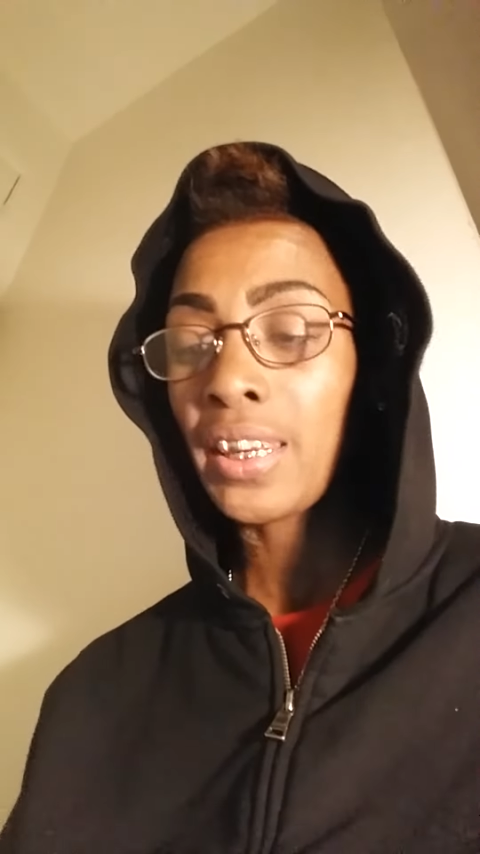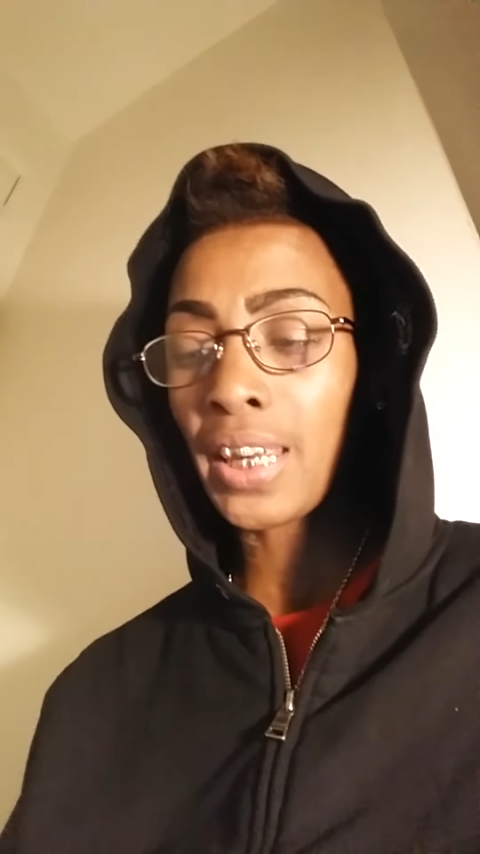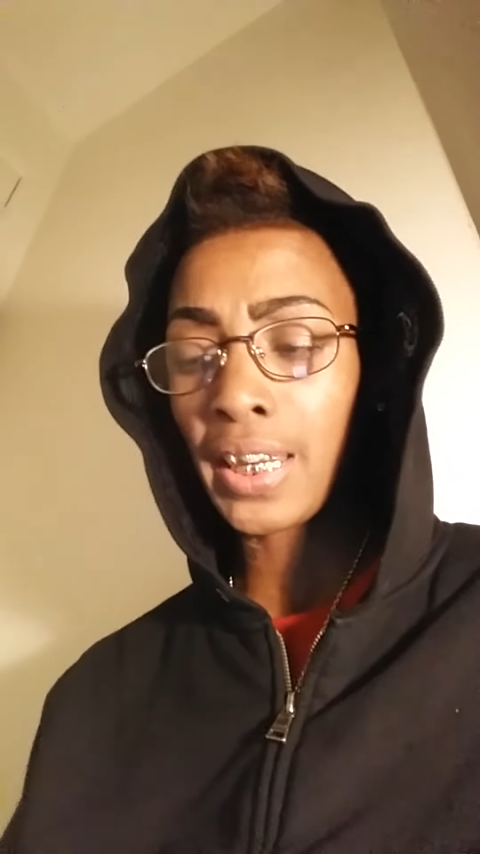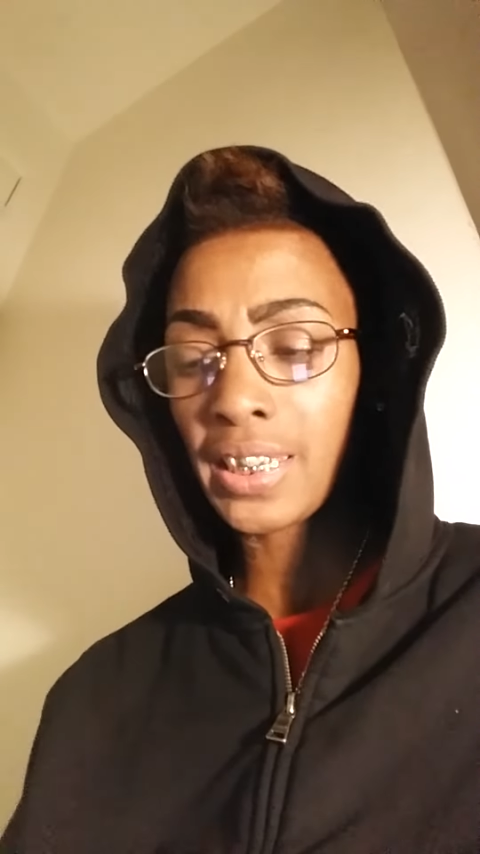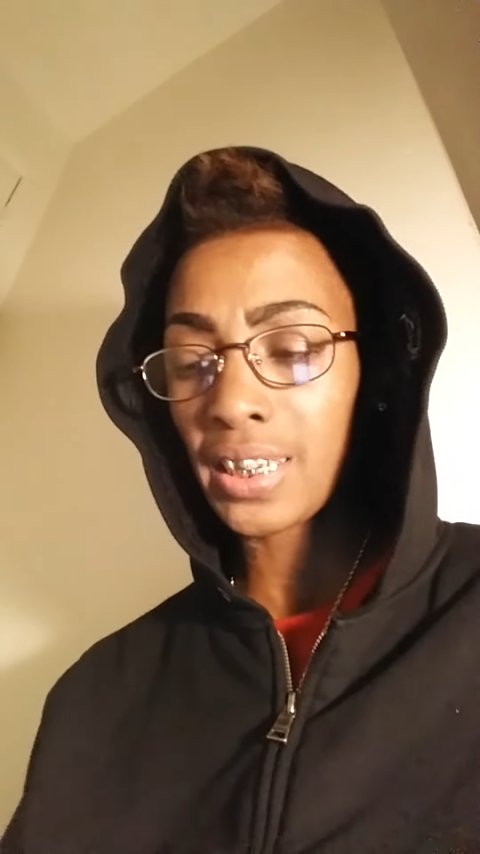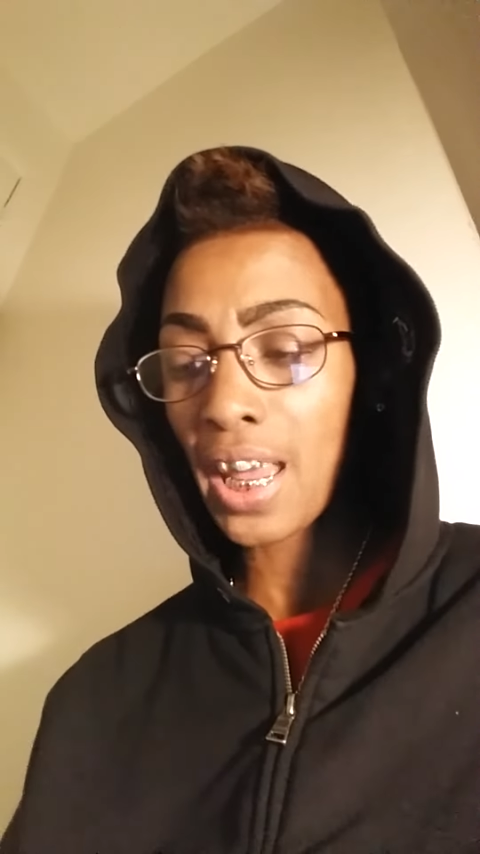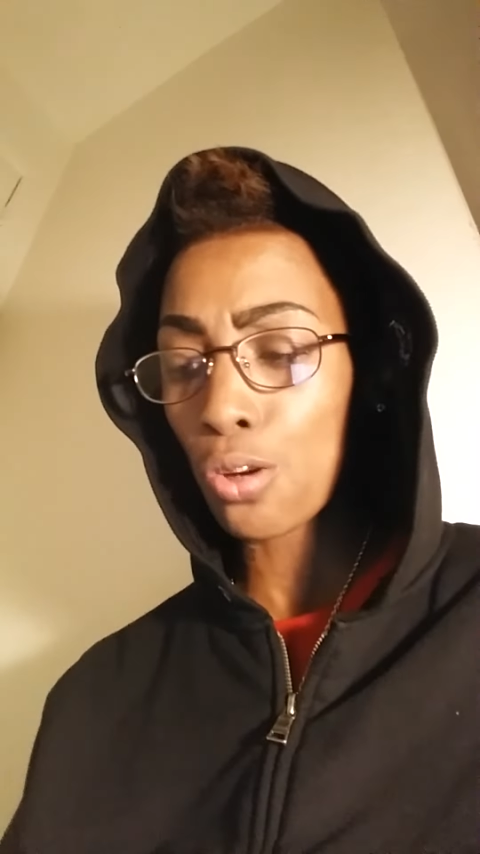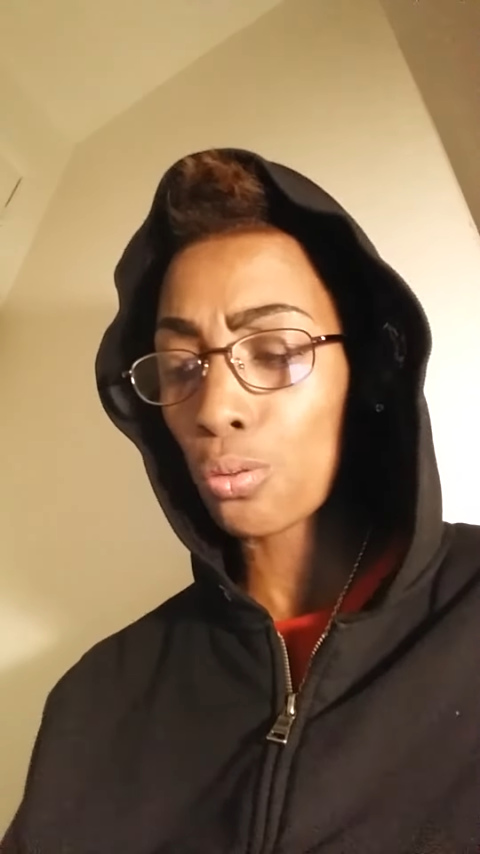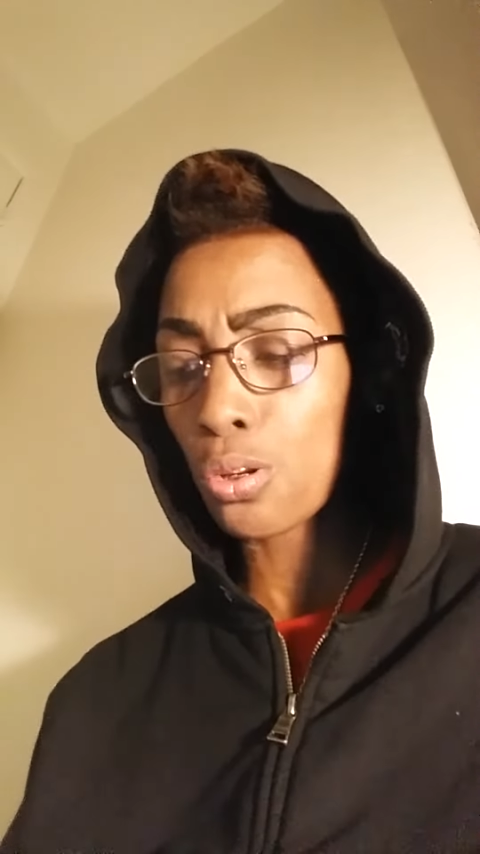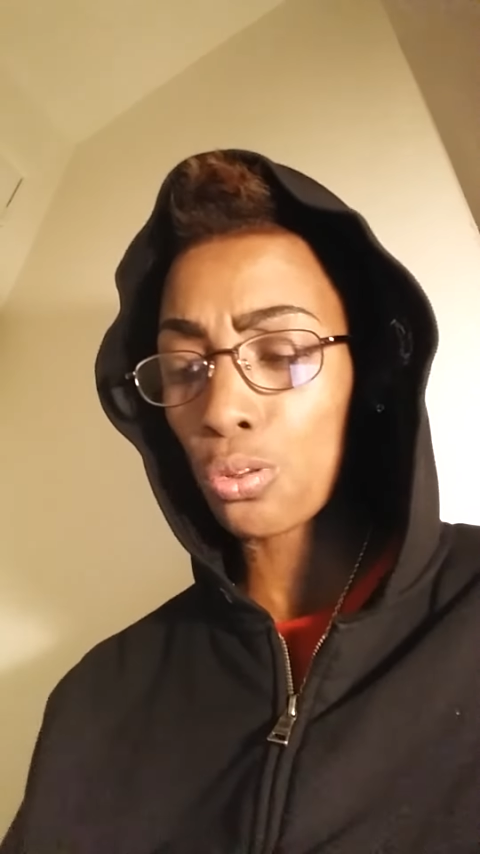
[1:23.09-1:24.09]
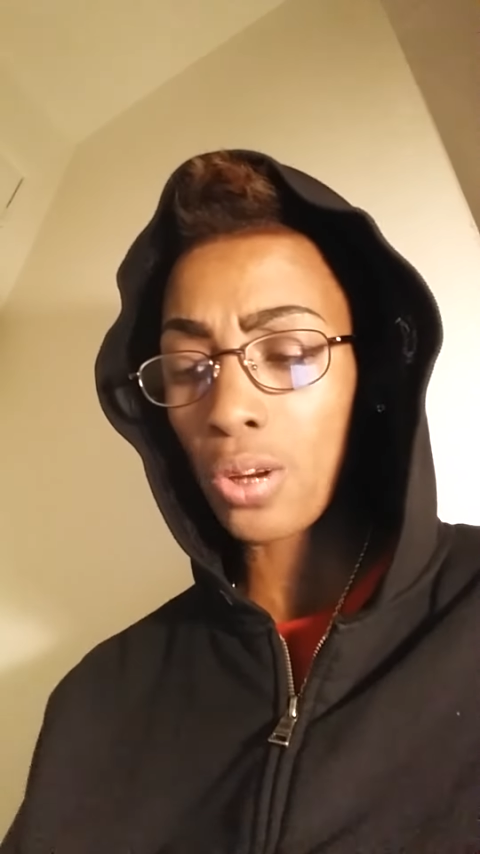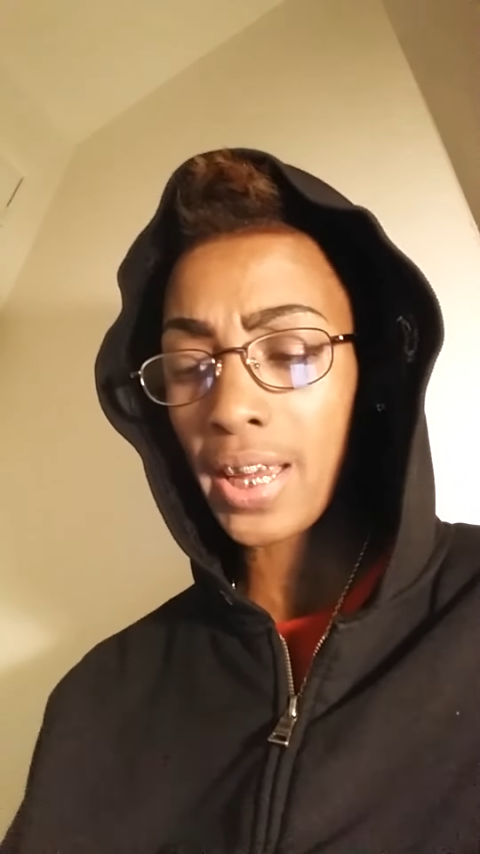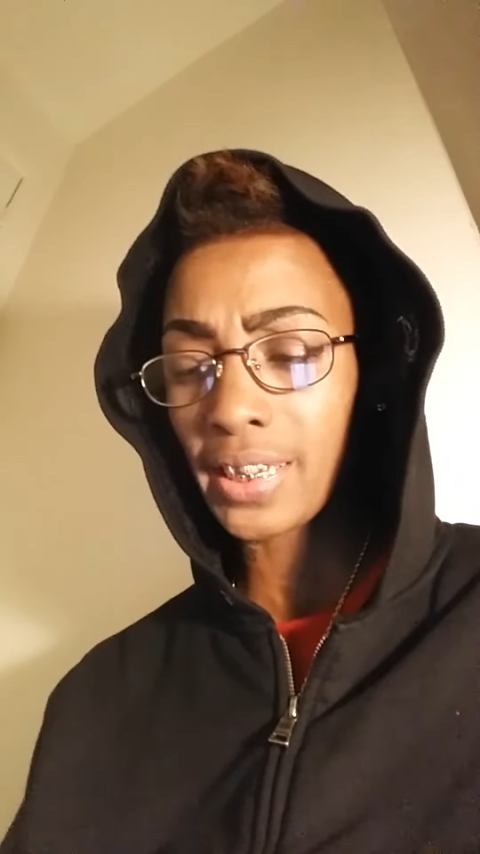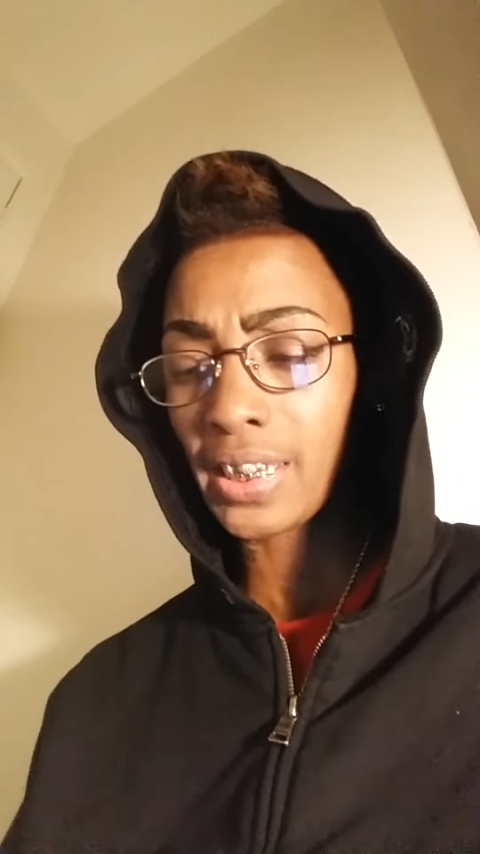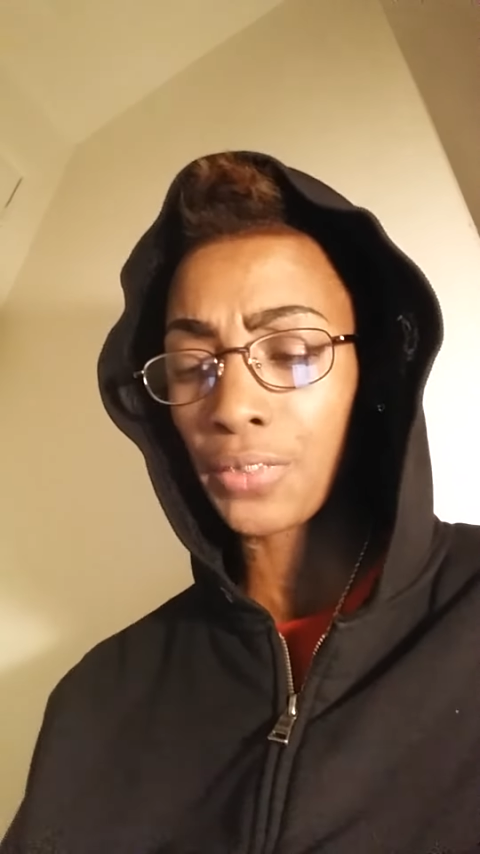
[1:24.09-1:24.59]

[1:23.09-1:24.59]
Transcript: that has now grown grass as